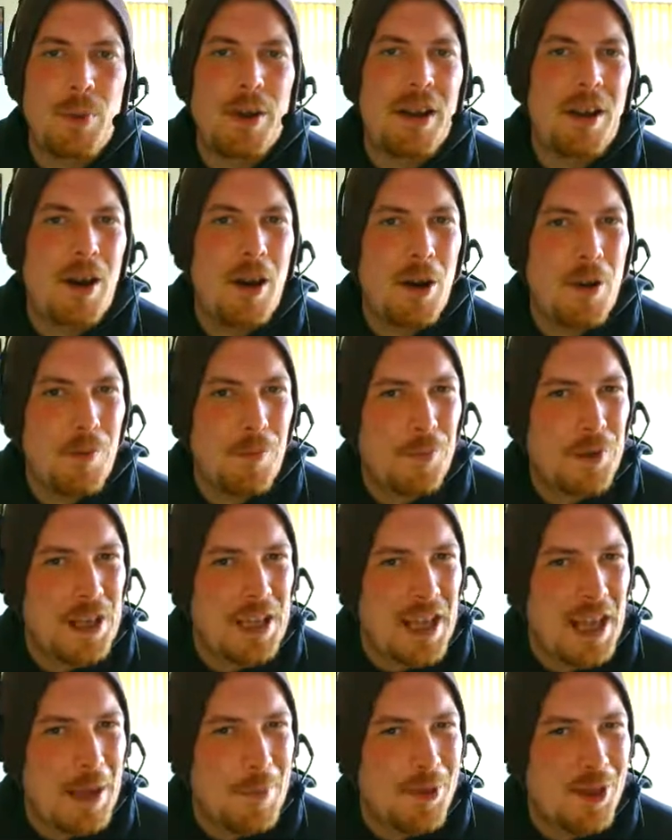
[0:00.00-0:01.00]
win and hopefully
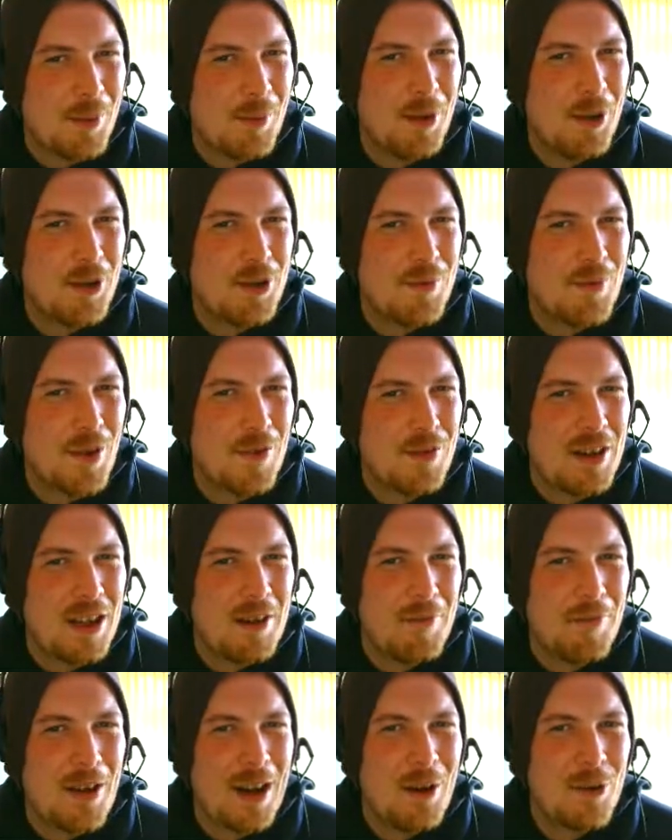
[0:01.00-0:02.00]
keep some of those
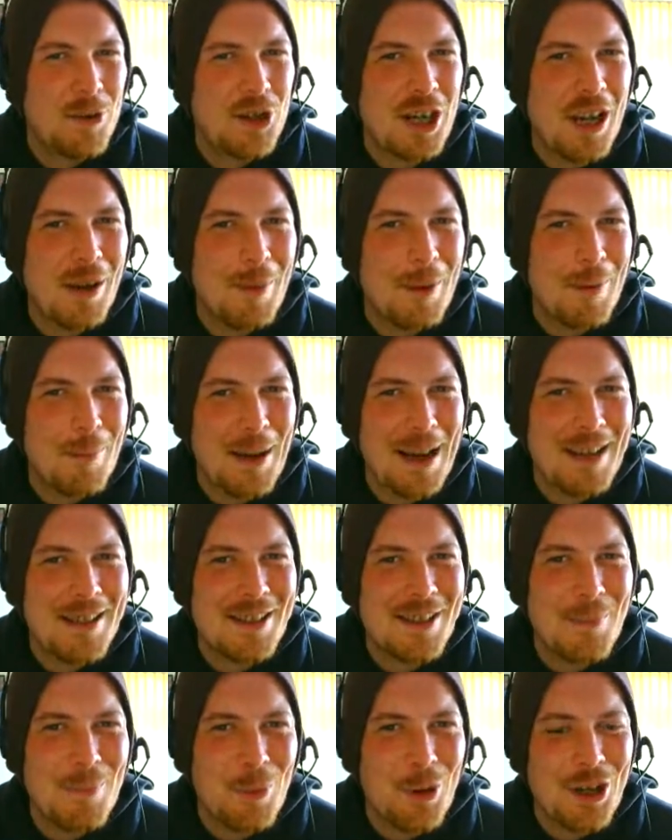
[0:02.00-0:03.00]
15,000 coming back
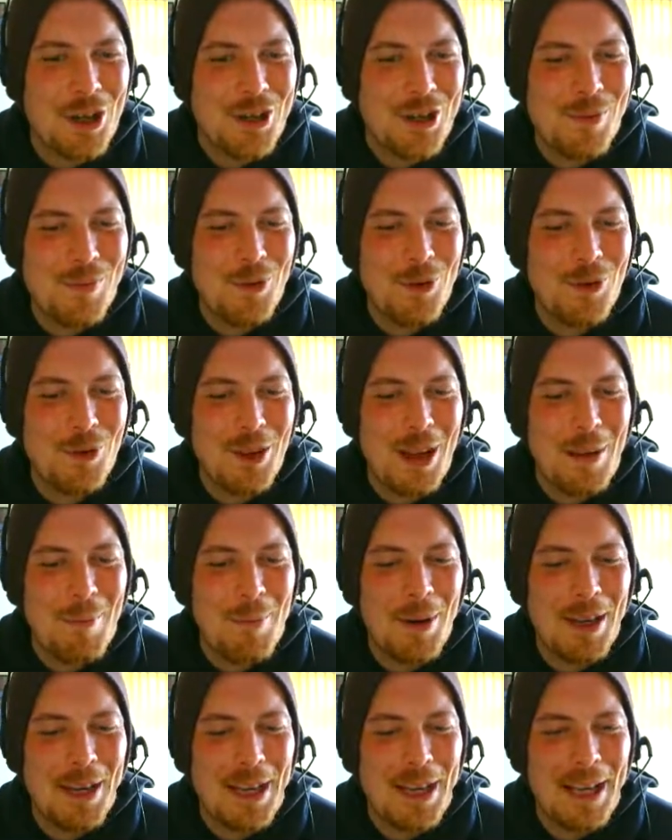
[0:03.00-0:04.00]
to bring some more of that
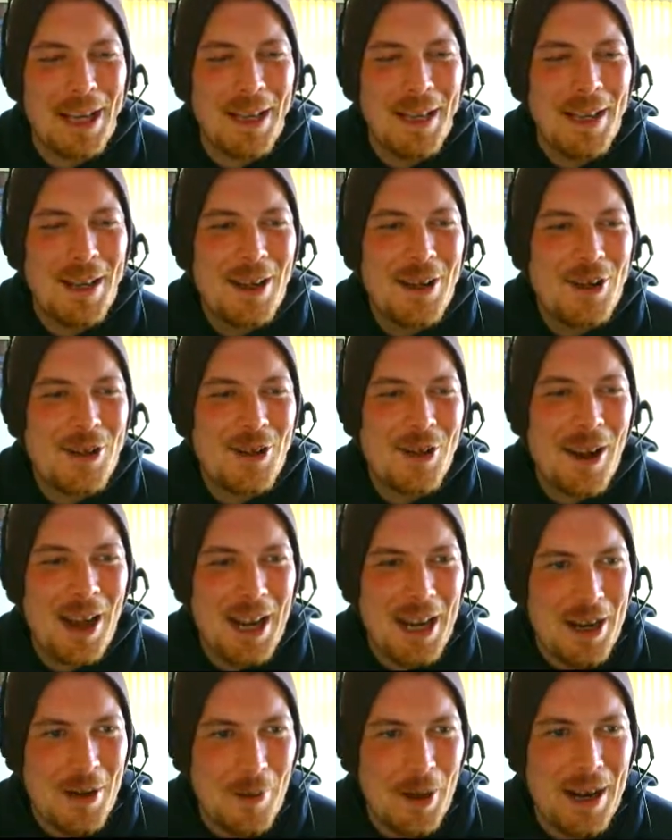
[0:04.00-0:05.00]
money in. So
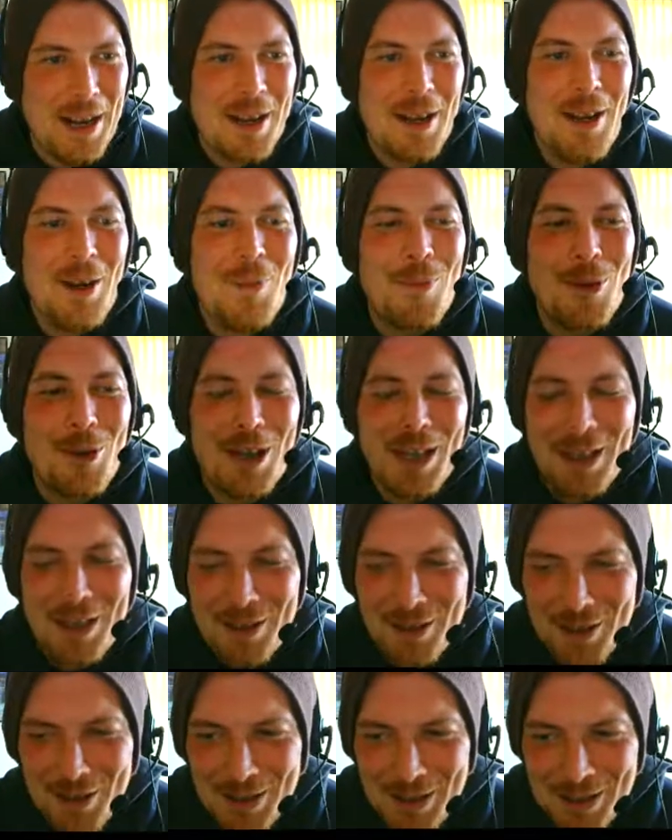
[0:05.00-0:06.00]
anyway, we're going to
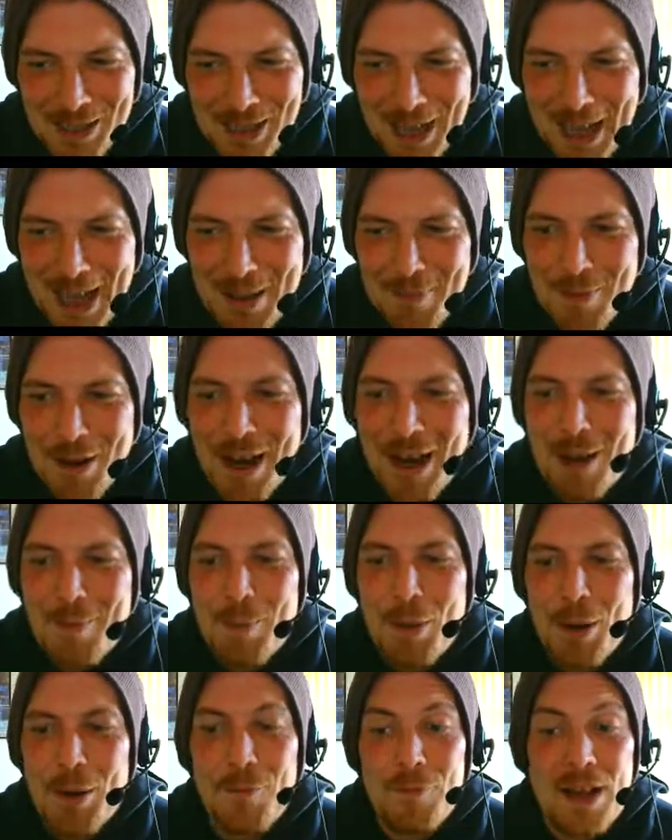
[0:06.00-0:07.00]
do this game
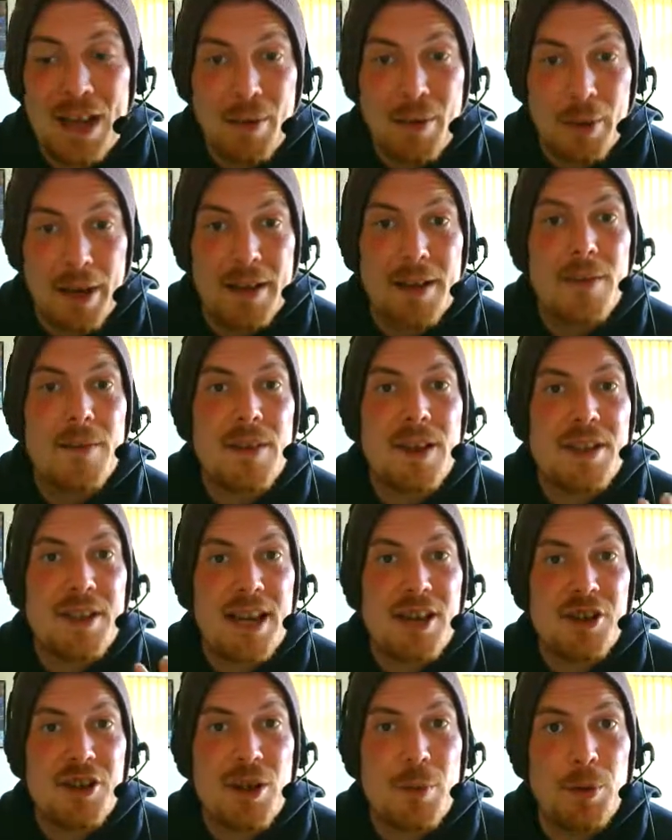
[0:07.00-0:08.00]
but anyway, let's
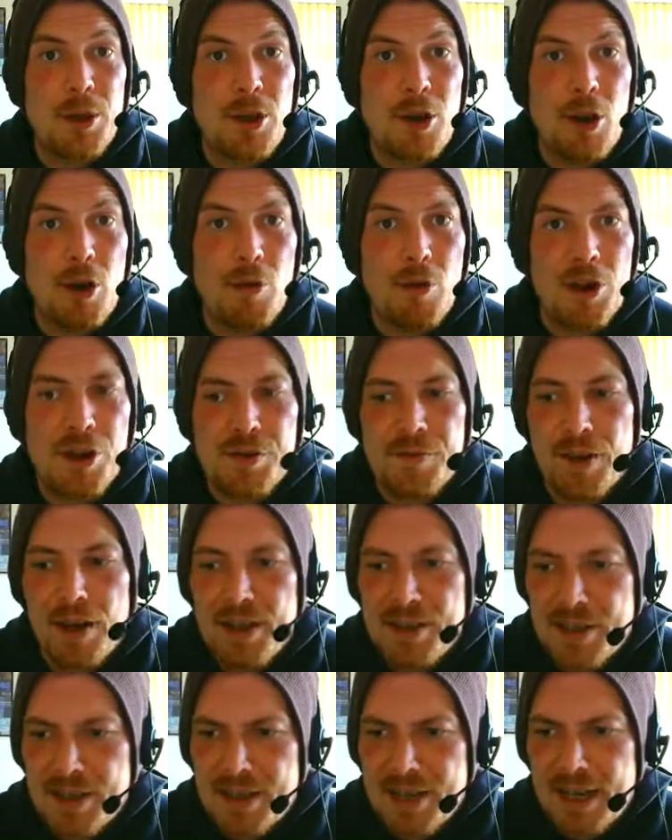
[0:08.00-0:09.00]
catch up with the goal rush
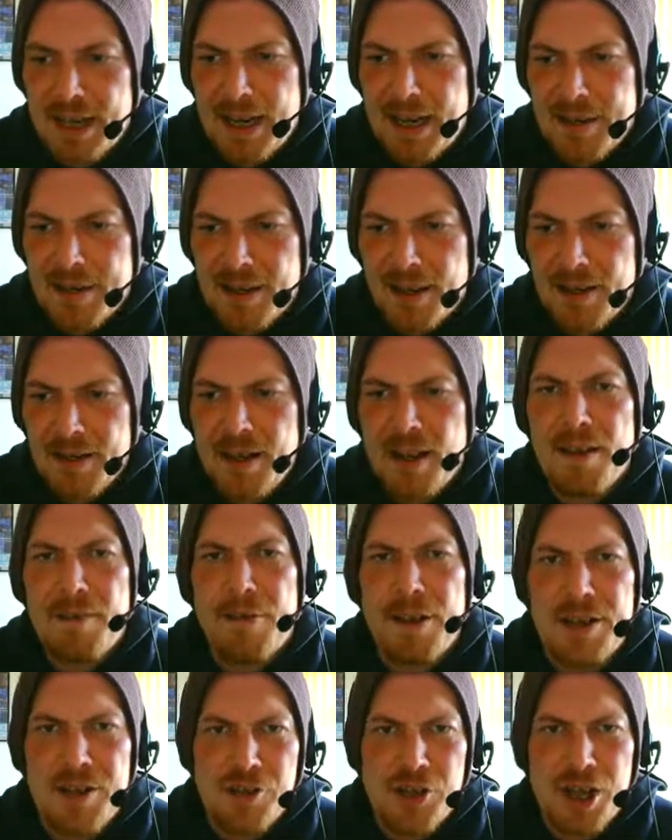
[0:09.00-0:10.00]
first. Let's get that done.
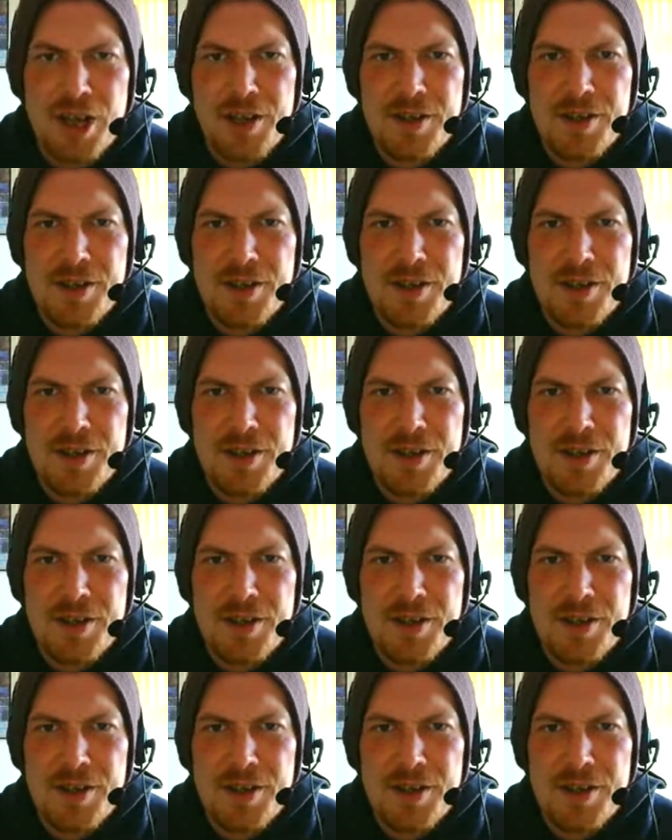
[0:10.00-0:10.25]
Things have changed